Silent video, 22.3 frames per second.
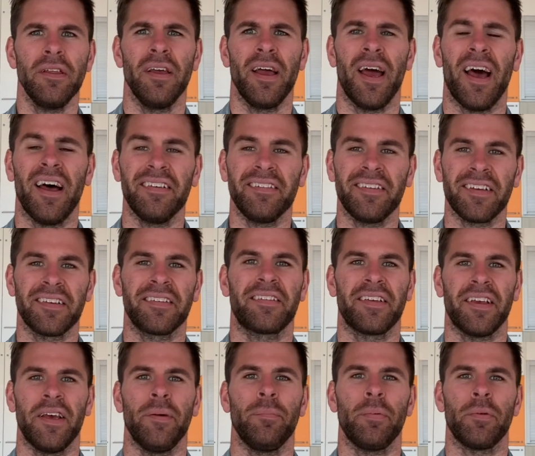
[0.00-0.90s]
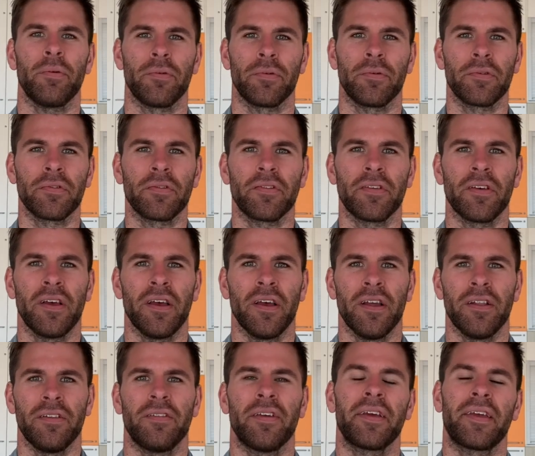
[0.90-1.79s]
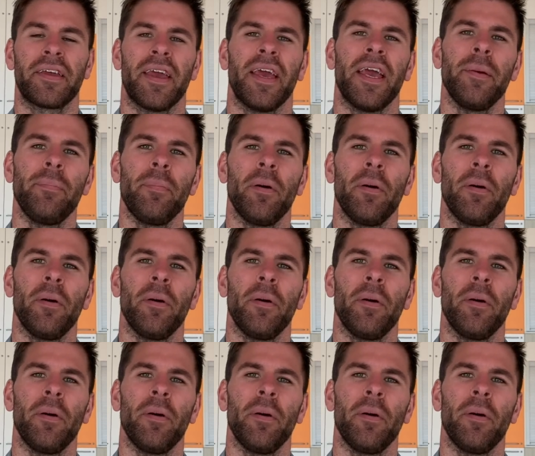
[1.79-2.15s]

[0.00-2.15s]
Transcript: as examples to keep